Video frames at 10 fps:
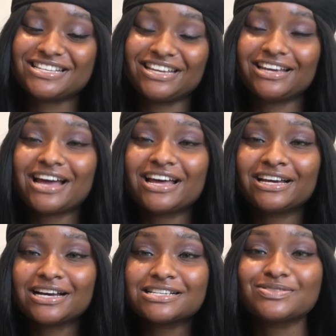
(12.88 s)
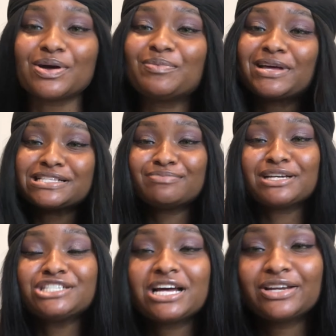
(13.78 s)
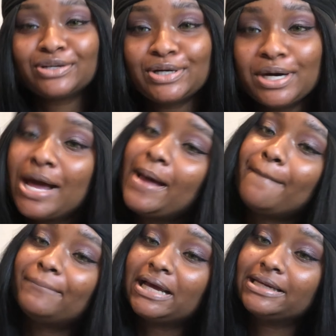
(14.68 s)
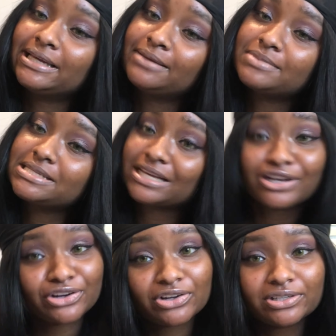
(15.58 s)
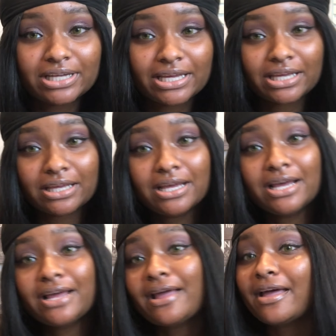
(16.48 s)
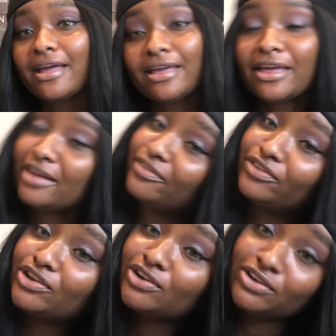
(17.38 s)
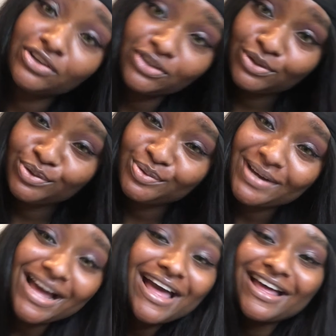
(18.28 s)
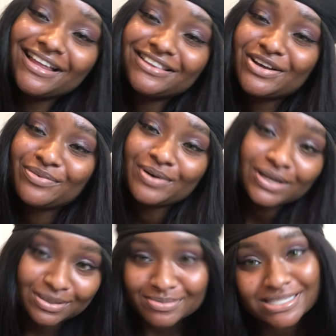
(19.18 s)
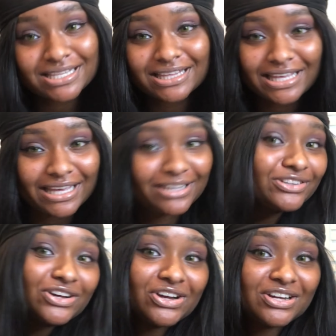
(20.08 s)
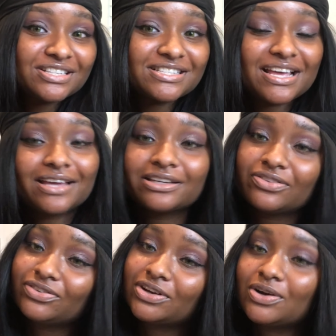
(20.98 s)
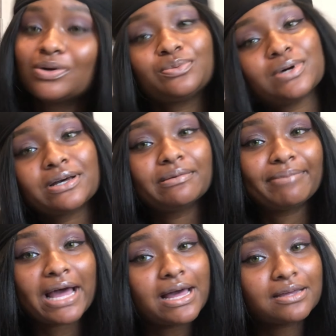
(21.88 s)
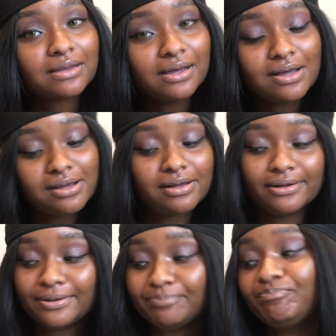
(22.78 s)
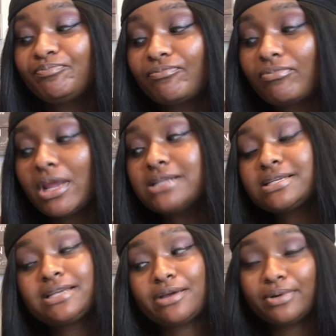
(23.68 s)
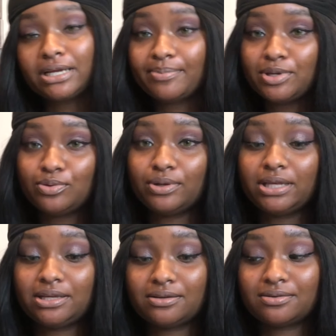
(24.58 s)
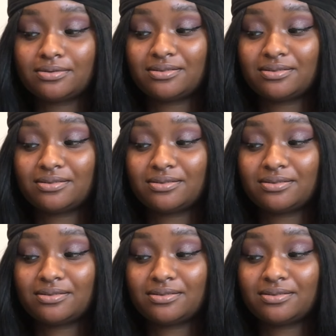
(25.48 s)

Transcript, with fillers: kidding. Hi guys, welcome back to my channel. My name is It Girl Nae. If you're new, hello, welcome to the Gang Dolls. And if you're old, welcome back. Um, today we're gonna be doing